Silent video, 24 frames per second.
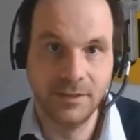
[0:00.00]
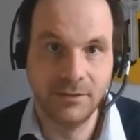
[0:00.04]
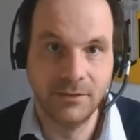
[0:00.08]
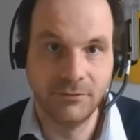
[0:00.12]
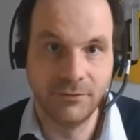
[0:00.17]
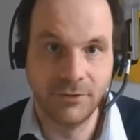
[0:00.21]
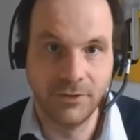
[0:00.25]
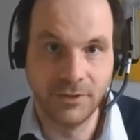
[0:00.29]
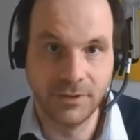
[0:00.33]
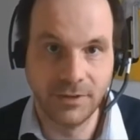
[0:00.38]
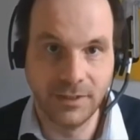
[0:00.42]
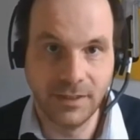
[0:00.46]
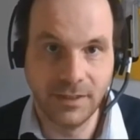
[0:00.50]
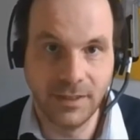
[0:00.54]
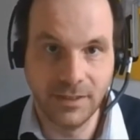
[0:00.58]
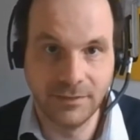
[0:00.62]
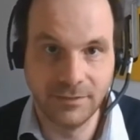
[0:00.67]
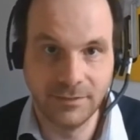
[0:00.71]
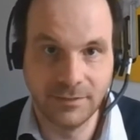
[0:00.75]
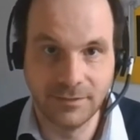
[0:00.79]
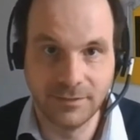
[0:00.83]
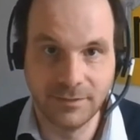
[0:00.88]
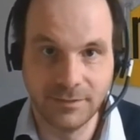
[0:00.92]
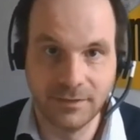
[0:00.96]

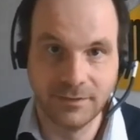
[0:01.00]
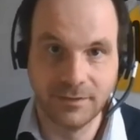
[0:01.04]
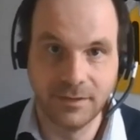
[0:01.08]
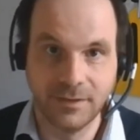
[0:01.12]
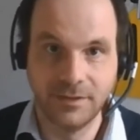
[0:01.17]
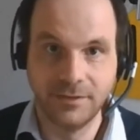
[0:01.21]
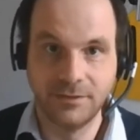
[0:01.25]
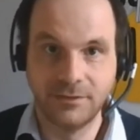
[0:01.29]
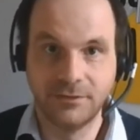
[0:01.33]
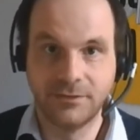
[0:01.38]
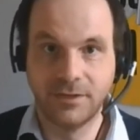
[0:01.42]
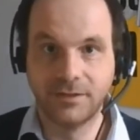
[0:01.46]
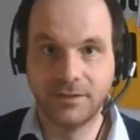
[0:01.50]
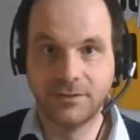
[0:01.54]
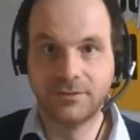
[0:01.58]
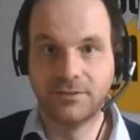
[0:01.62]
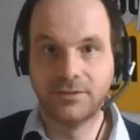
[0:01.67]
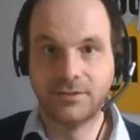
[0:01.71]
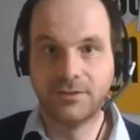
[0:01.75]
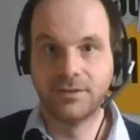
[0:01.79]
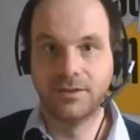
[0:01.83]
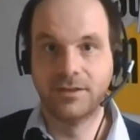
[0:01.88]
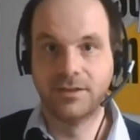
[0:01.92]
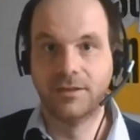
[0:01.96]
fertilizers, as I
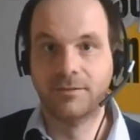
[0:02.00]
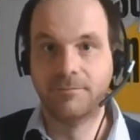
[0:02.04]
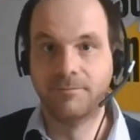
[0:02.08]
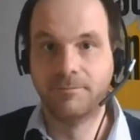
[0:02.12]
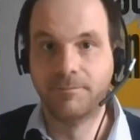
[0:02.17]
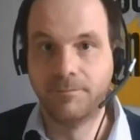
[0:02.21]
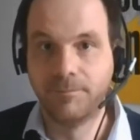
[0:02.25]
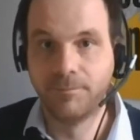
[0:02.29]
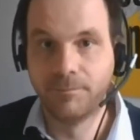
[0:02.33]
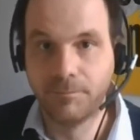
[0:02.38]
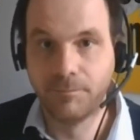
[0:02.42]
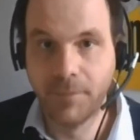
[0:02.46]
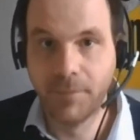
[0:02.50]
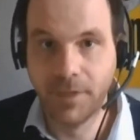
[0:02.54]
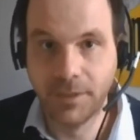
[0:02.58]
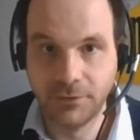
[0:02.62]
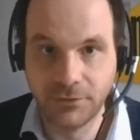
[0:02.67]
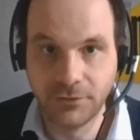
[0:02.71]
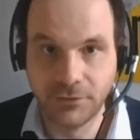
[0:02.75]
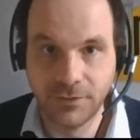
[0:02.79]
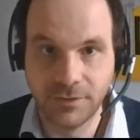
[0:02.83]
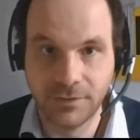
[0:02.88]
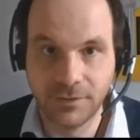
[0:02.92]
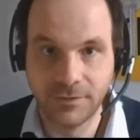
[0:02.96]
just um,
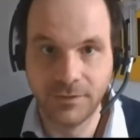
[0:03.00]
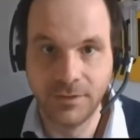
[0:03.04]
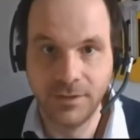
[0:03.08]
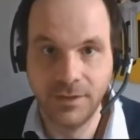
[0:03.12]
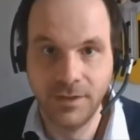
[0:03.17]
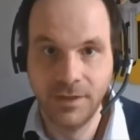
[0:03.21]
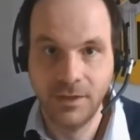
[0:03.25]
mentioned,